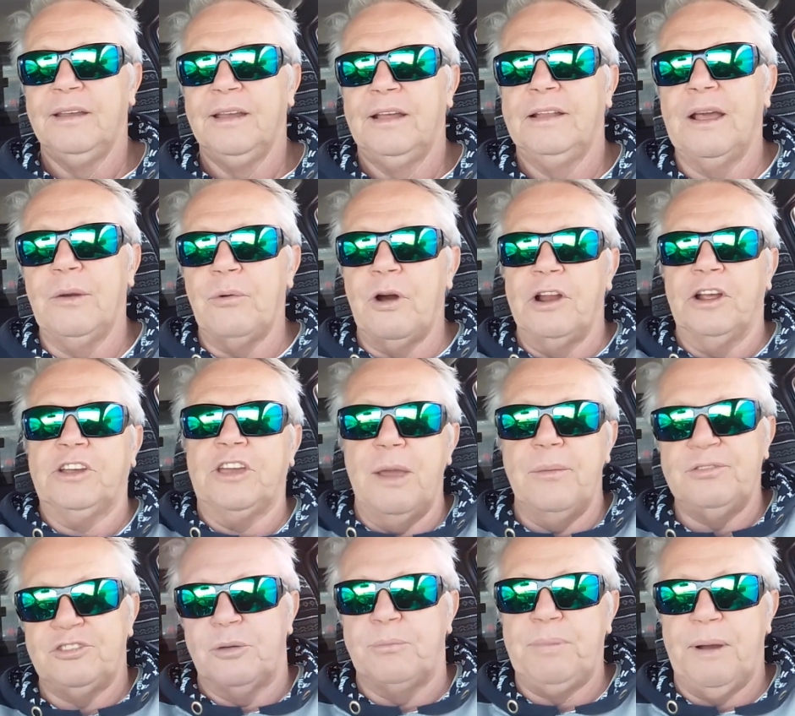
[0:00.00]
And they want to
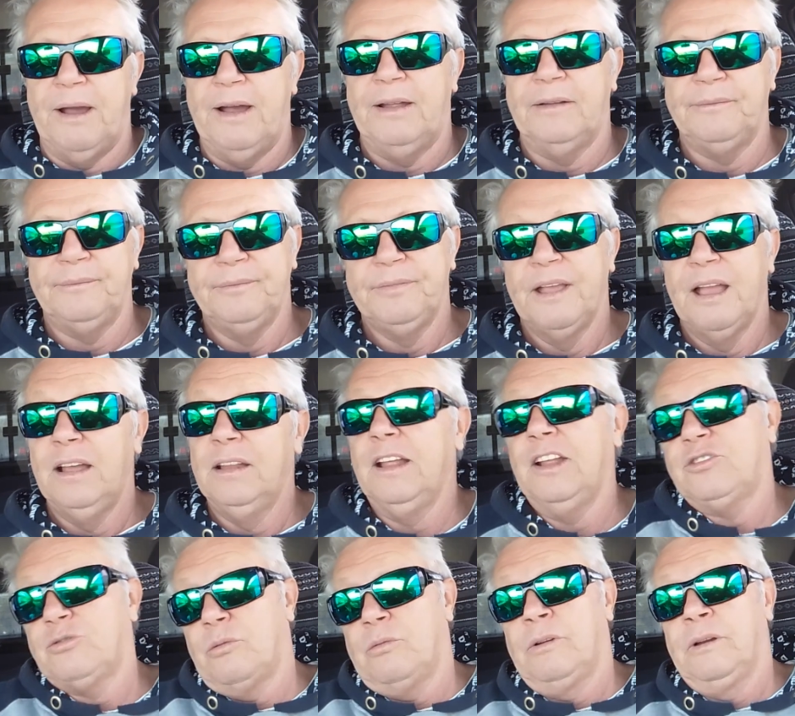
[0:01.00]
keep us apart. And
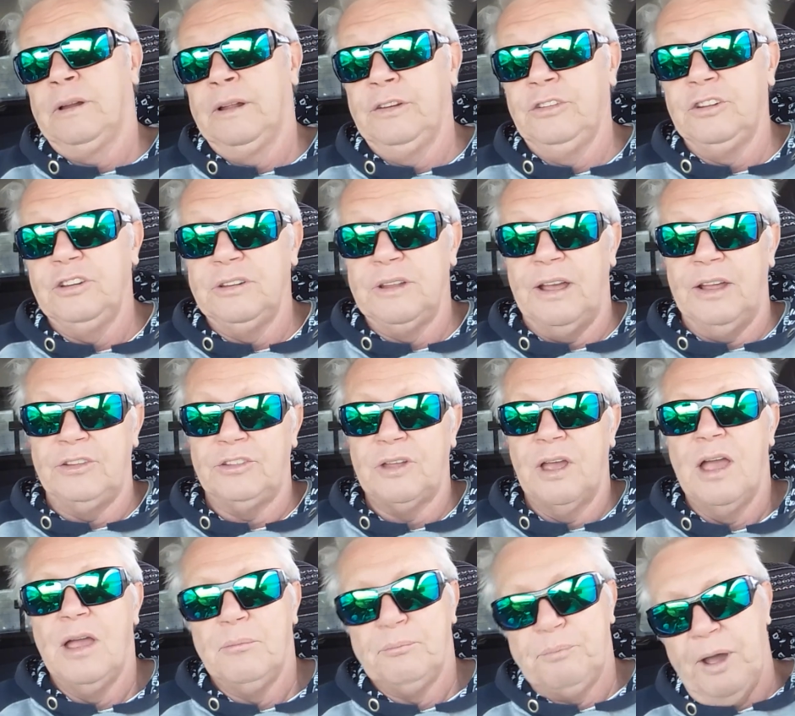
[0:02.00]
that's what religion does.
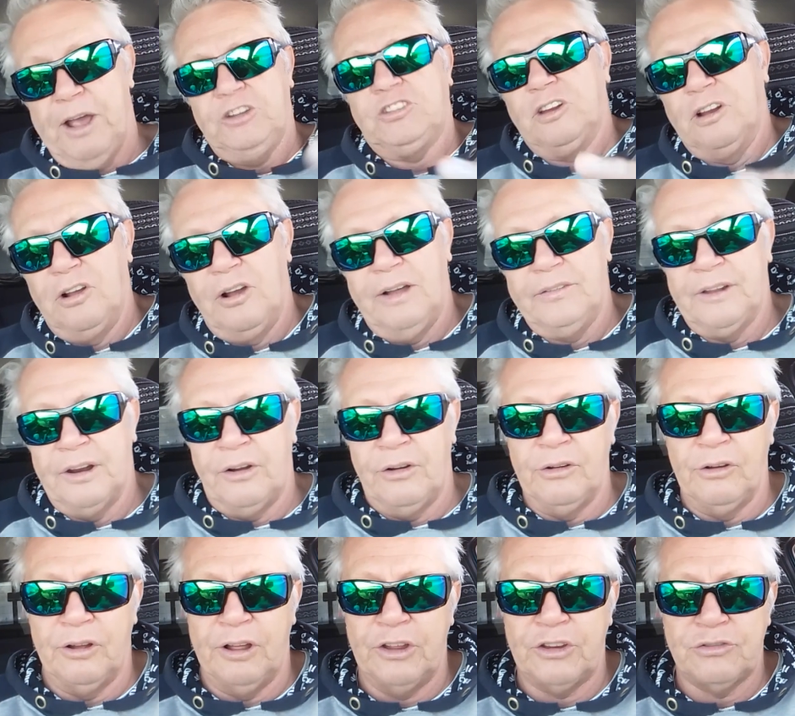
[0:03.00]
Peace and light that
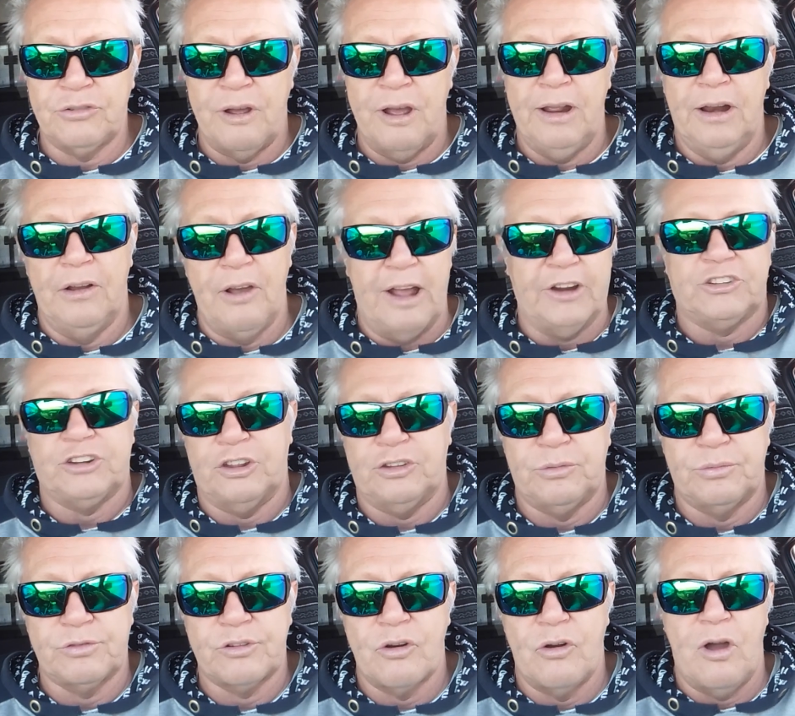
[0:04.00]
old guy Australia. Like, share,
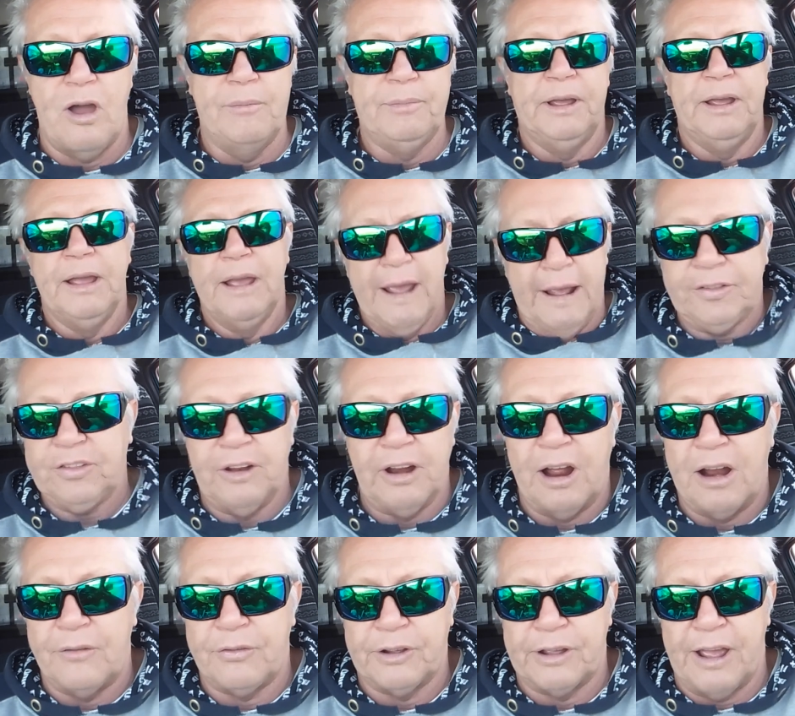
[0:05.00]
subscribe, hit the
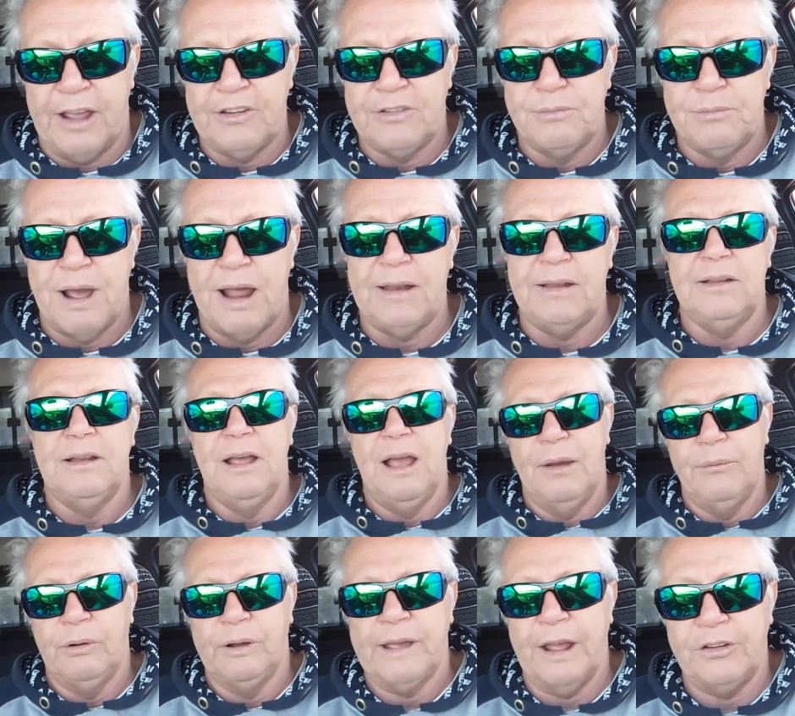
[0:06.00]
notification button,
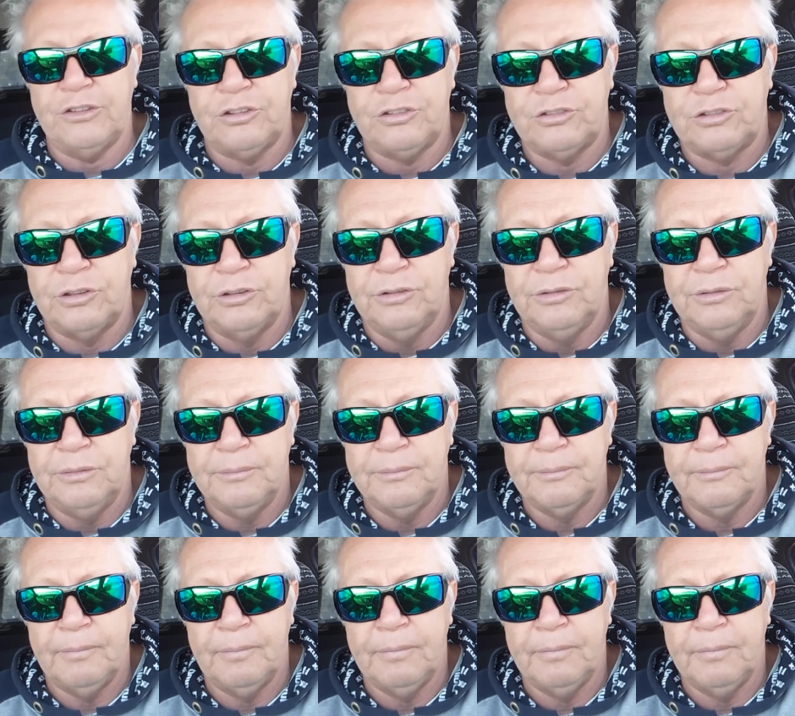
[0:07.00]
and we'll catch you soon.